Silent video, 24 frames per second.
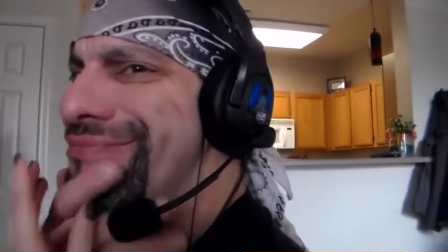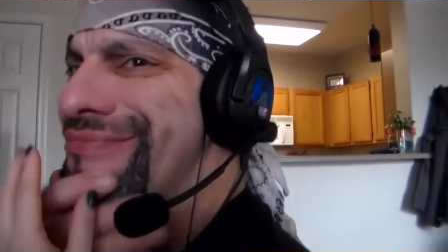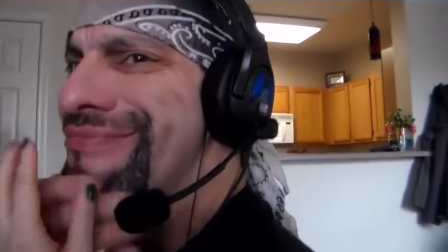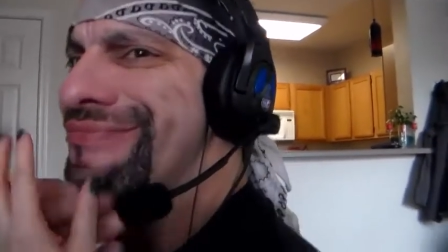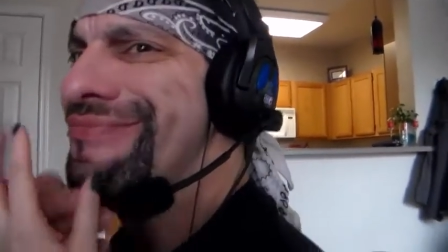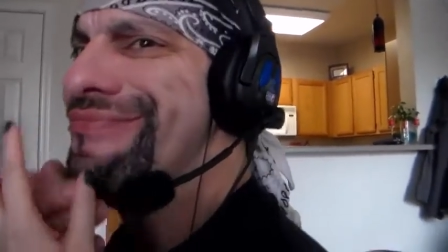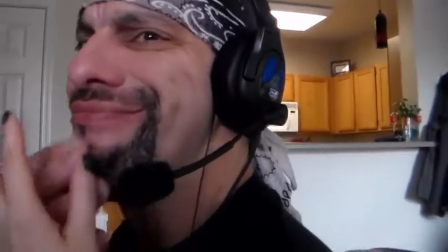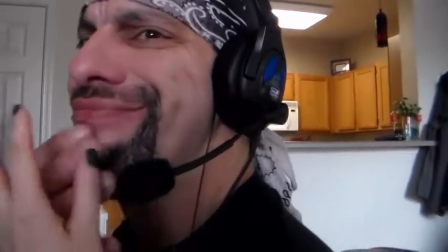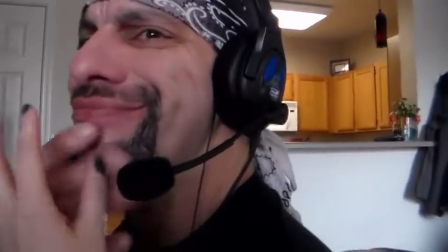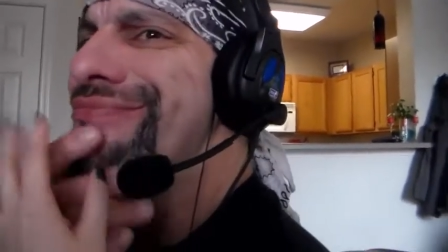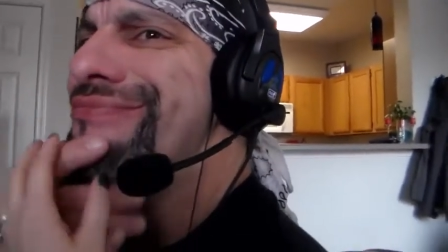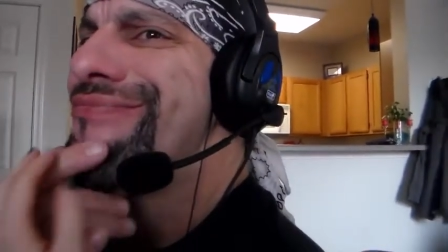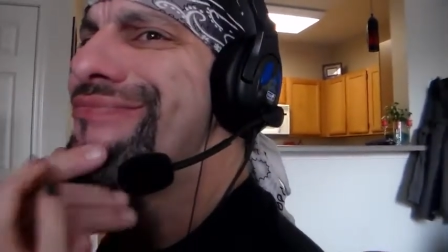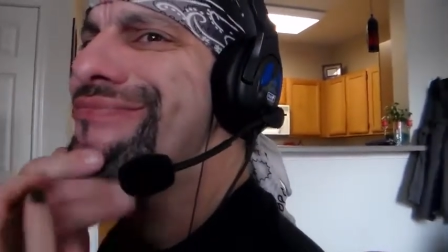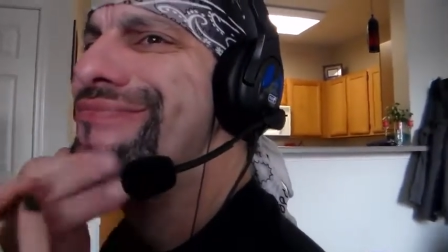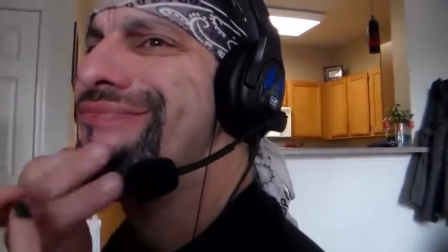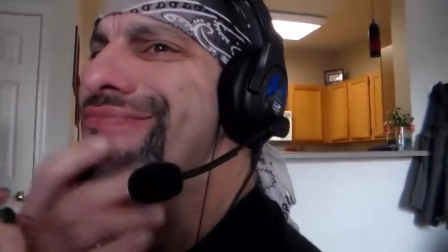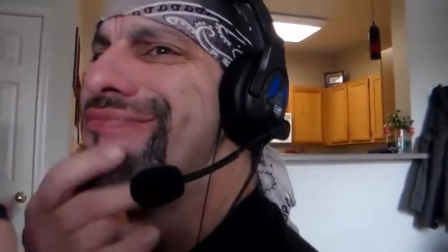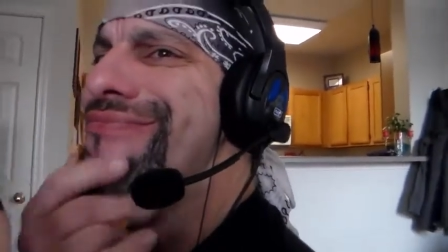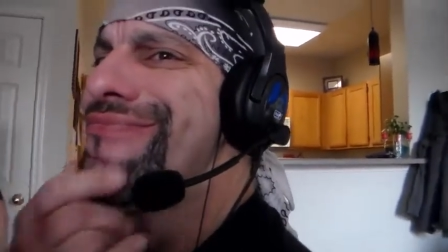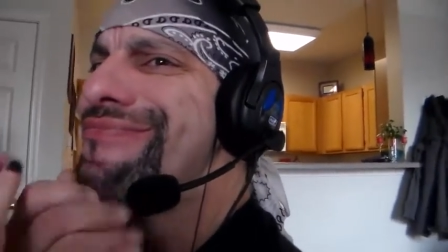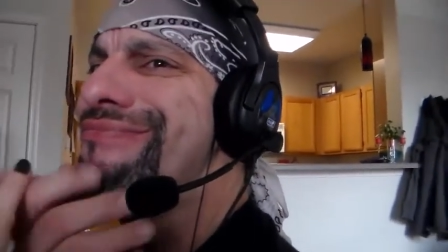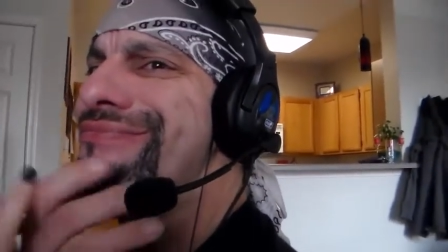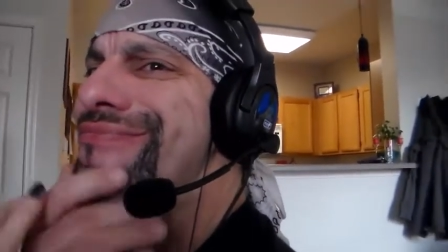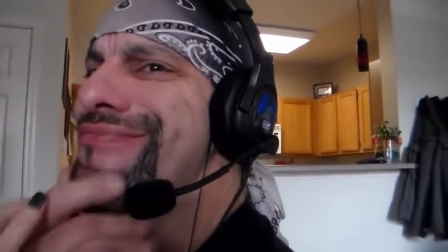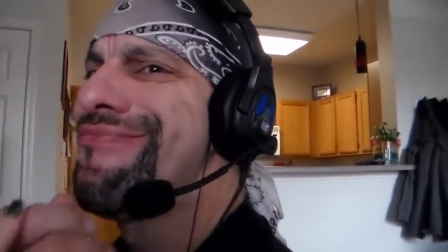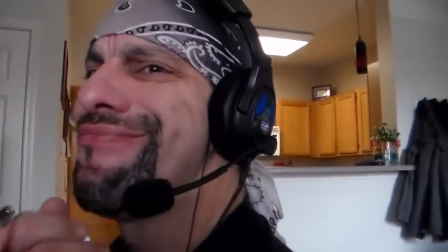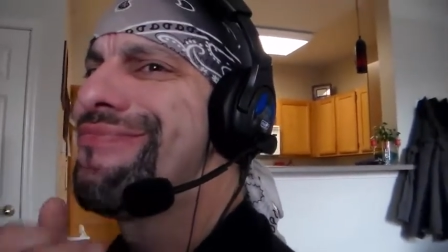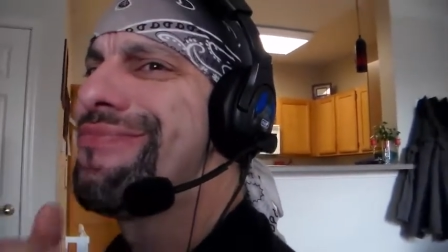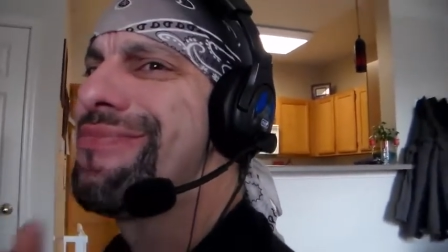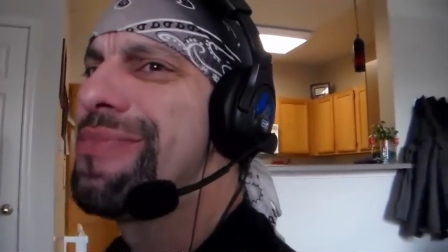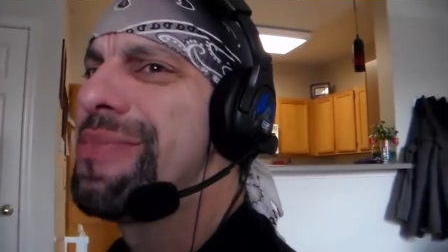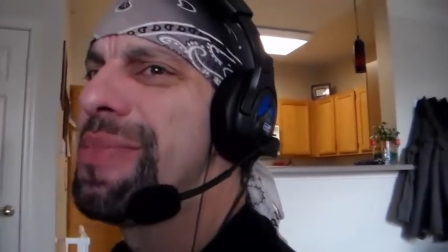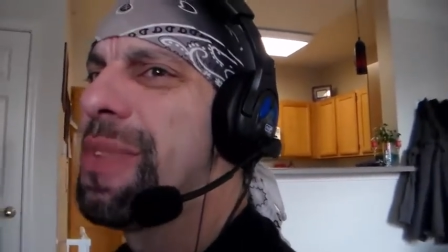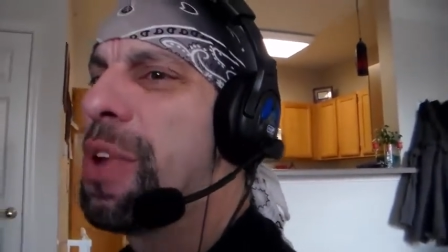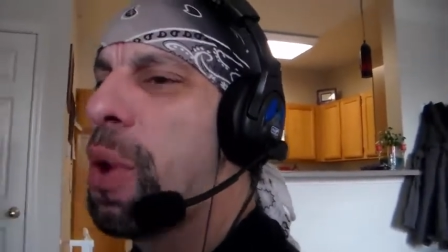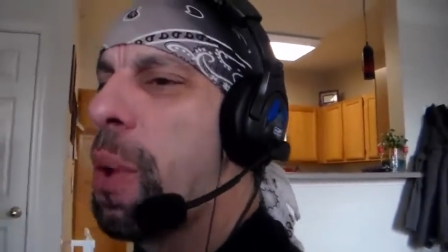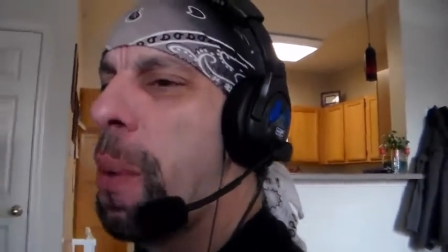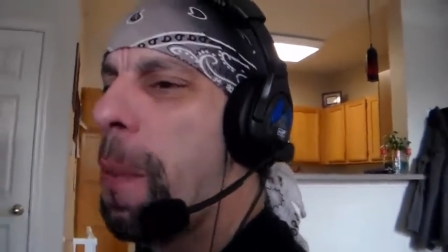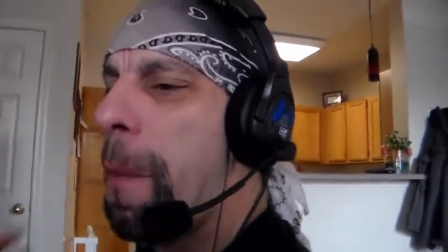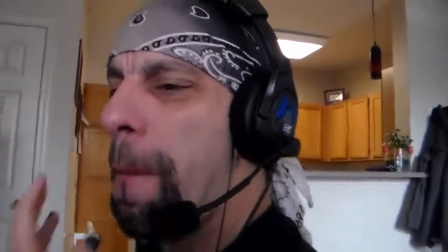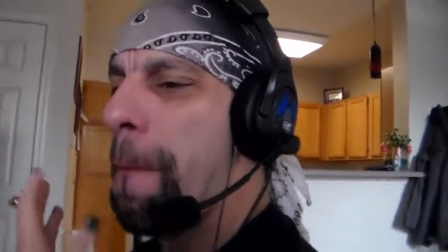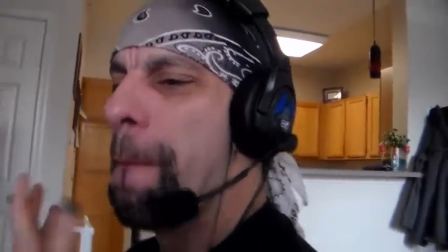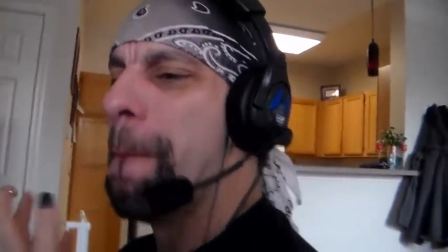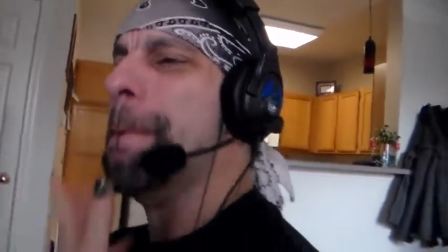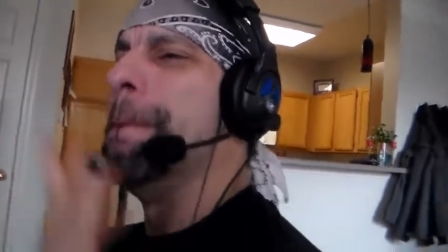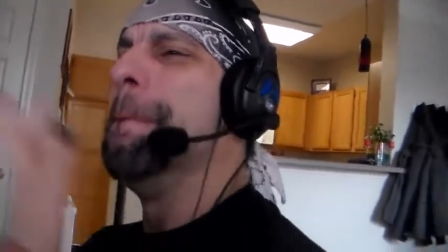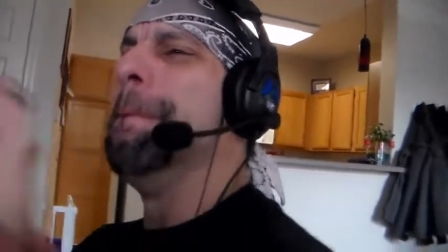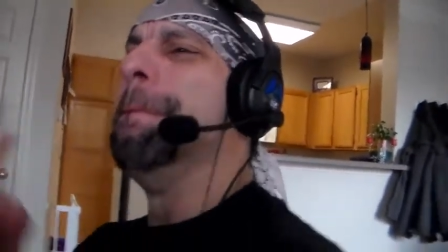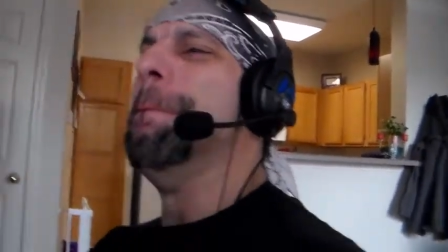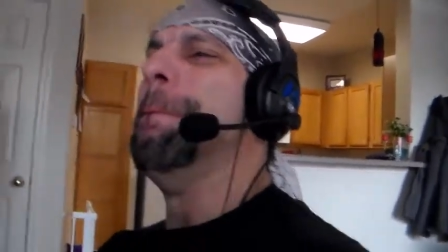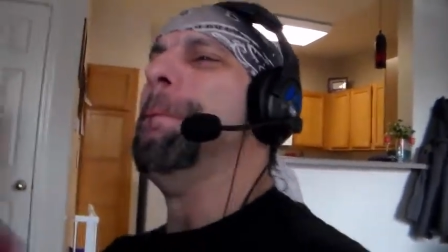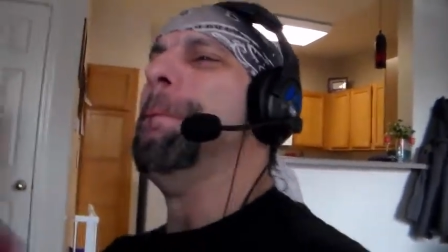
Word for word: the beard face. No, let me